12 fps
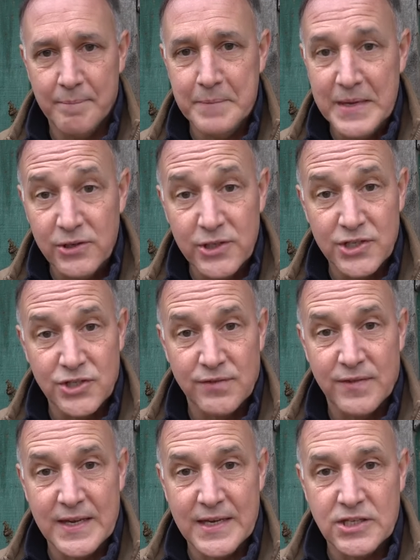Millions
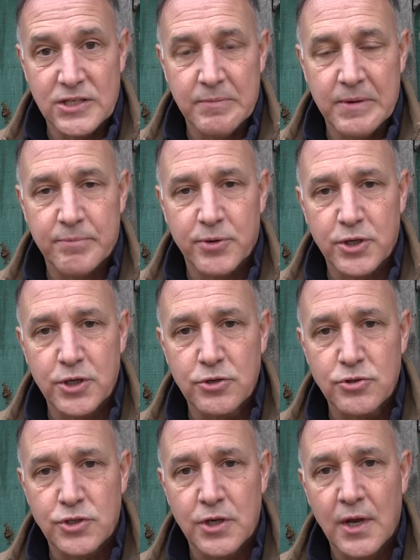of these have been
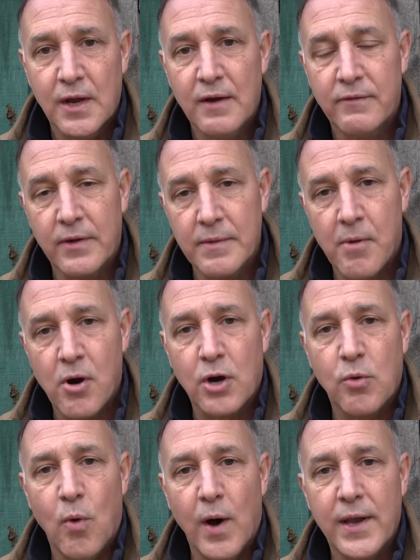produced from the
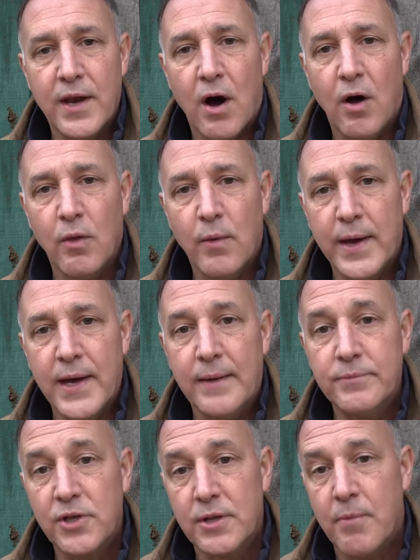Mark 1 all the way
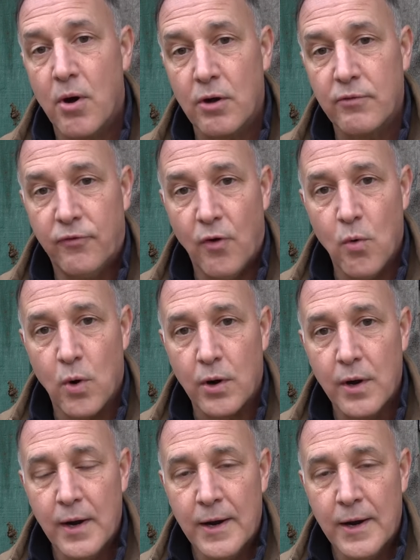up to the Mark 4.